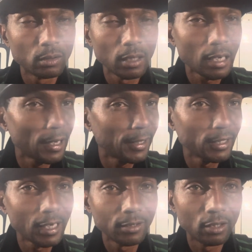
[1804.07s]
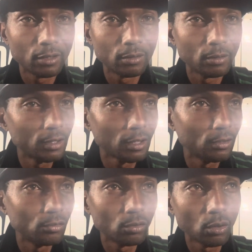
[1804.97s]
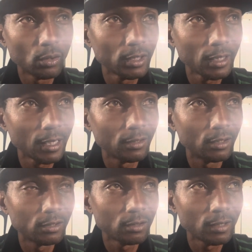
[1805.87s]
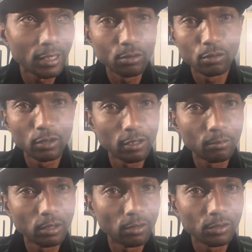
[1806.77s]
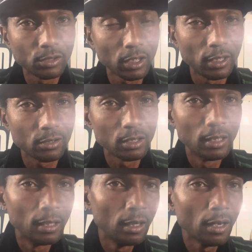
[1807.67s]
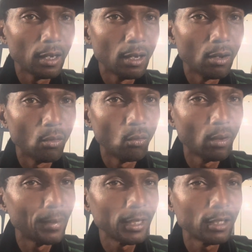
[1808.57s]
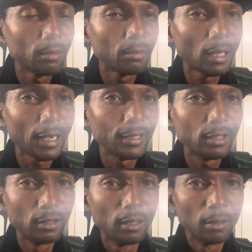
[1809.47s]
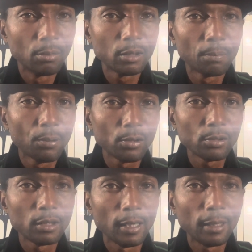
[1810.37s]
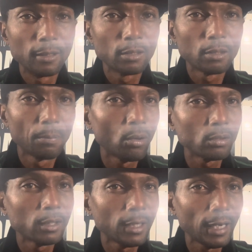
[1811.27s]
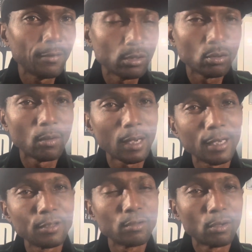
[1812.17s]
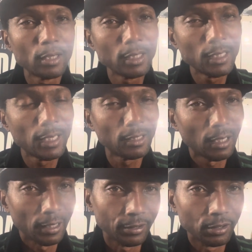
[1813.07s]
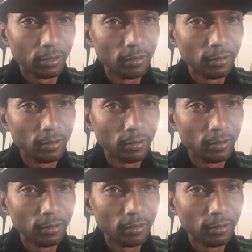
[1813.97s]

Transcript: Nah, I ain't got nothing. He telling you no, he ain't got nothing. So now you're going to give him another chance. What make him lying? But the person that supposedly gave it to him, how you know he ain't lying?